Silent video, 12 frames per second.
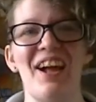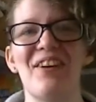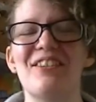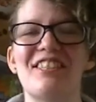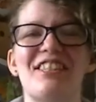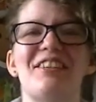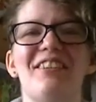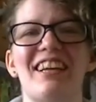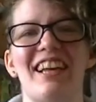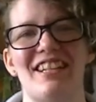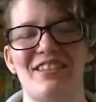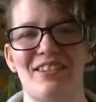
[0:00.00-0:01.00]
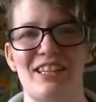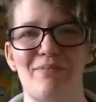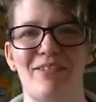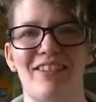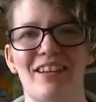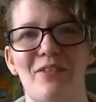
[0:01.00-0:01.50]
I was doing it to
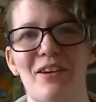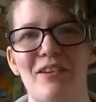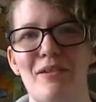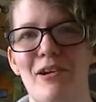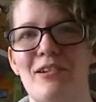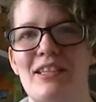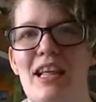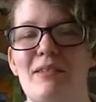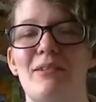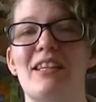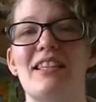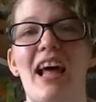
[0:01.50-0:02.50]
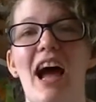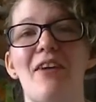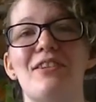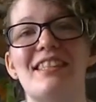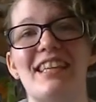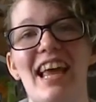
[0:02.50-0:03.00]
explore the query process because
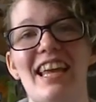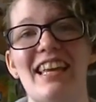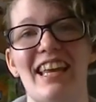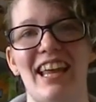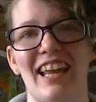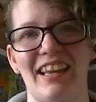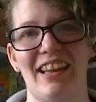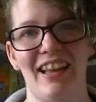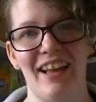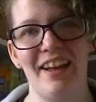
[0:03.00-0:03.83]
I was taking